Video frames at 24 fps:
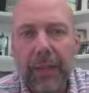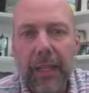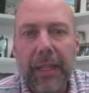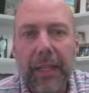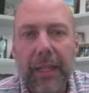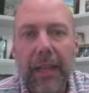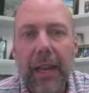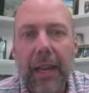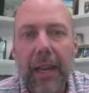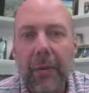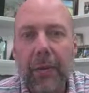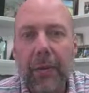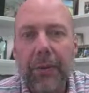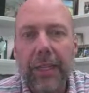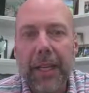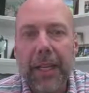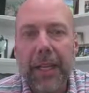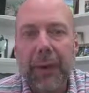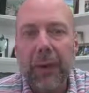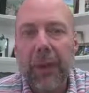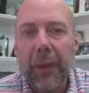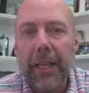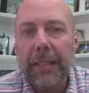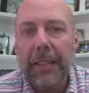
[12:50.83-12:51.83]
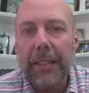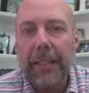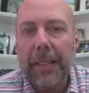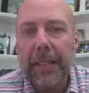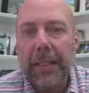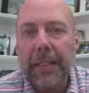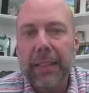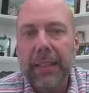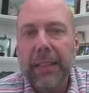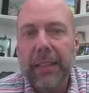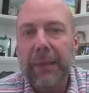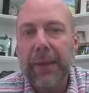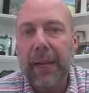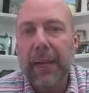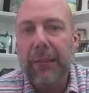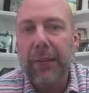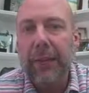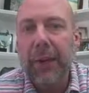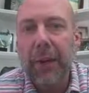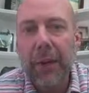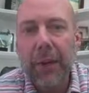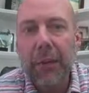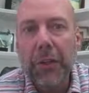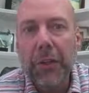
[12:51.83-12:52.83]
And now I'm going to take away
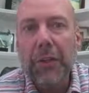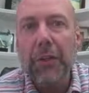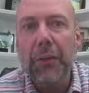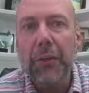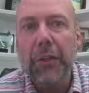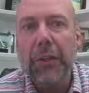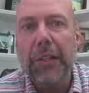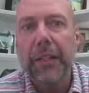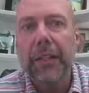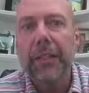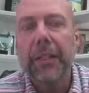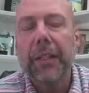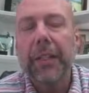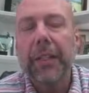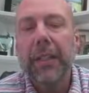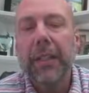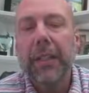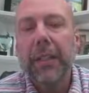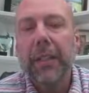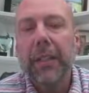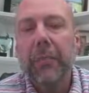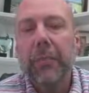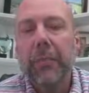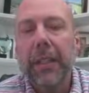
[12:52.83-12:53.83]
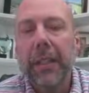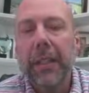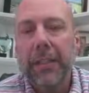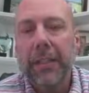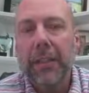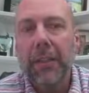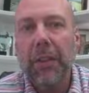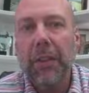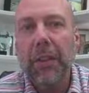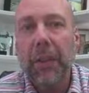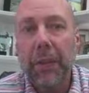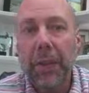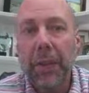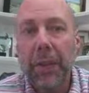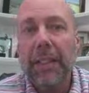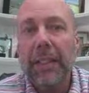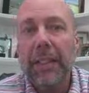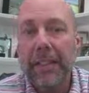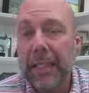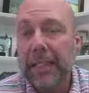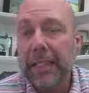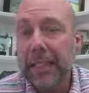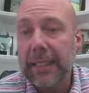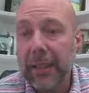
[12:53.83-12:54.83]
$6,500 because of the
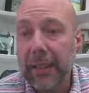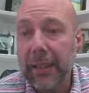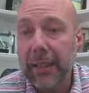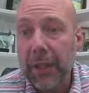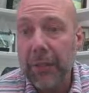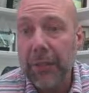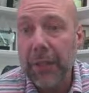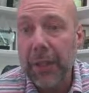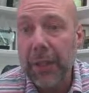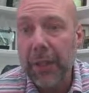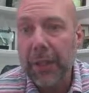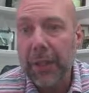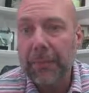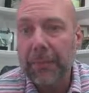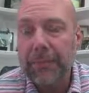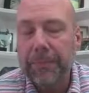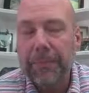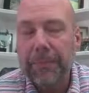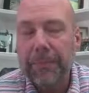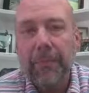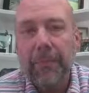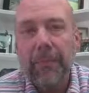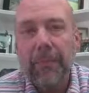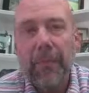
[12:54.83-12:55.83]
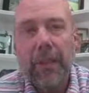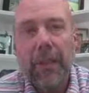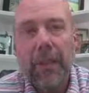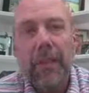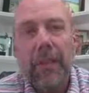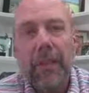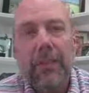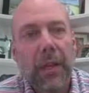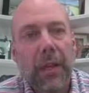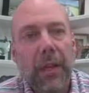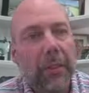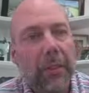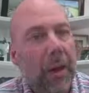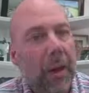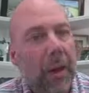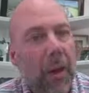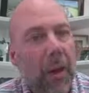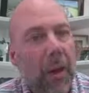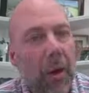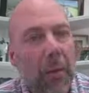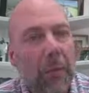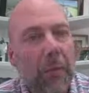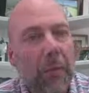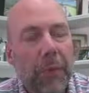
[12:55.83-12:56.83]
things they said they've done. So I'm going to
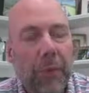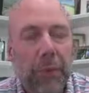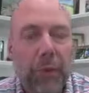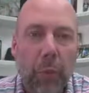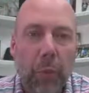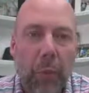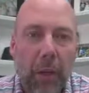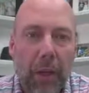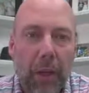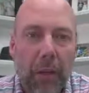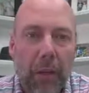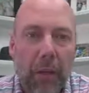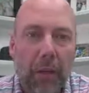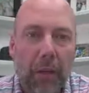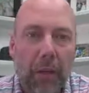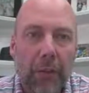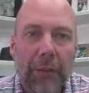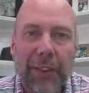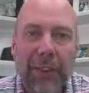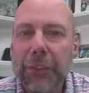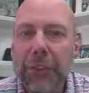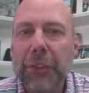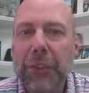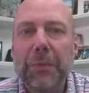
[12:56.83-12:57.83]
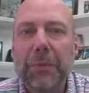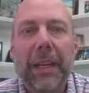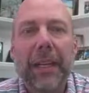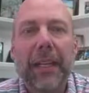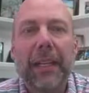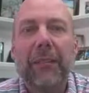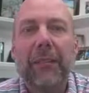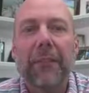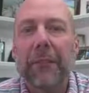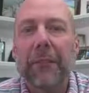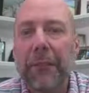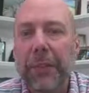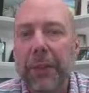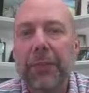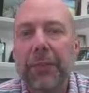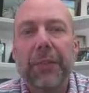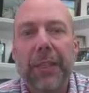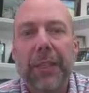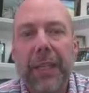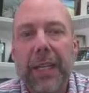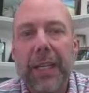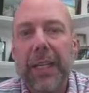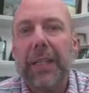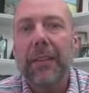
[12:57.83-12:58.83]
hope for 12, let's just make it
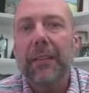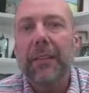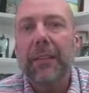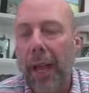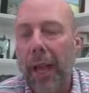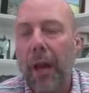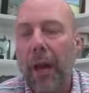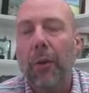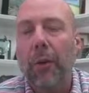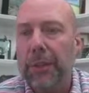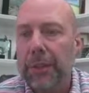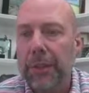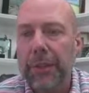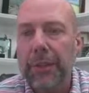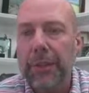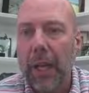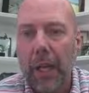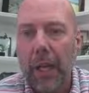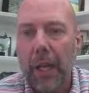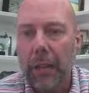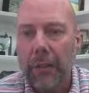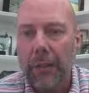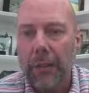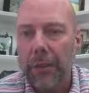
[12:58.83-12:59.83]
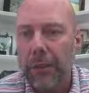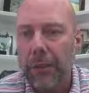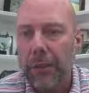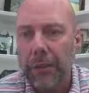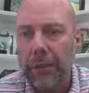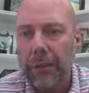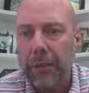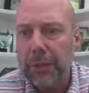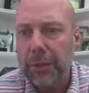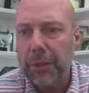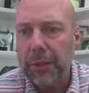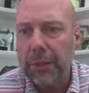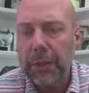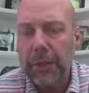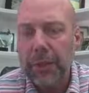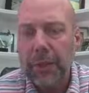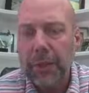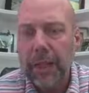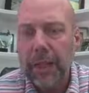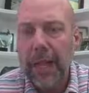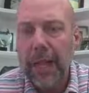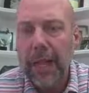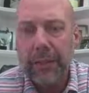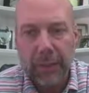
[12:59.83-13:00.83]

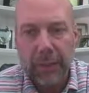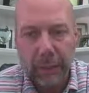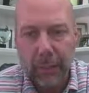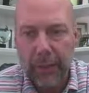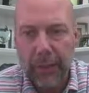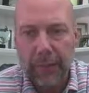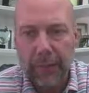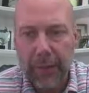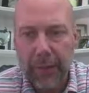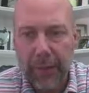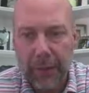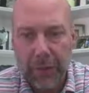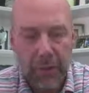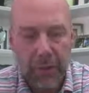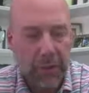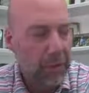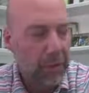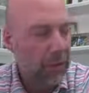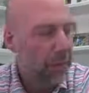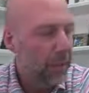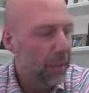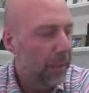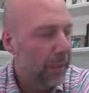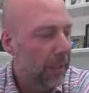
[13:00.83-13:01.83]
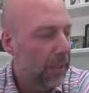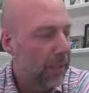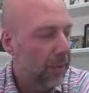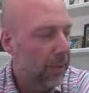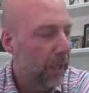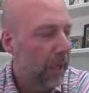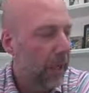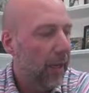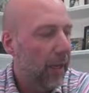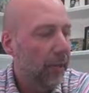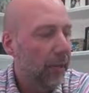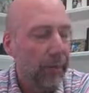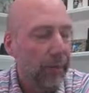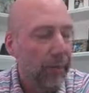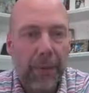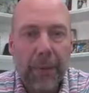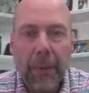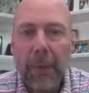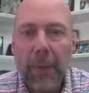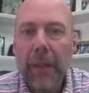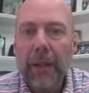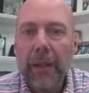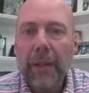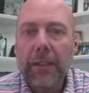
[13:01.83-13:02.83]
$15,000 as a renovation to be safe.
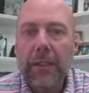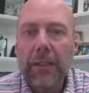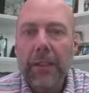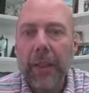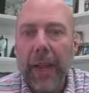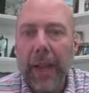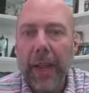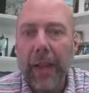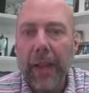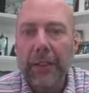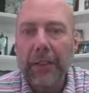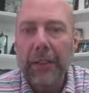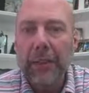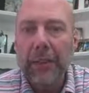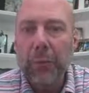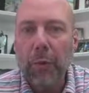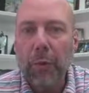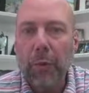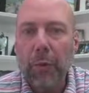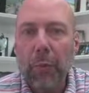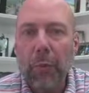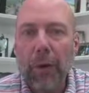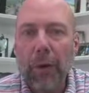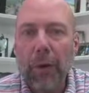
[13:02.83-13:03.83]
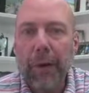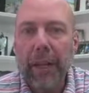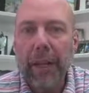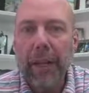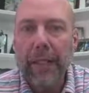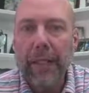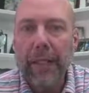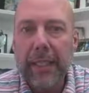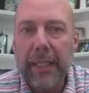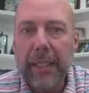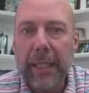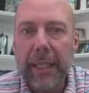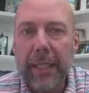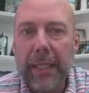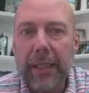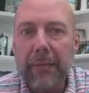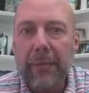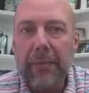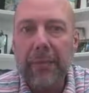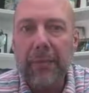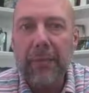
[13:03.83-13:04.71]
So the house is worth 118.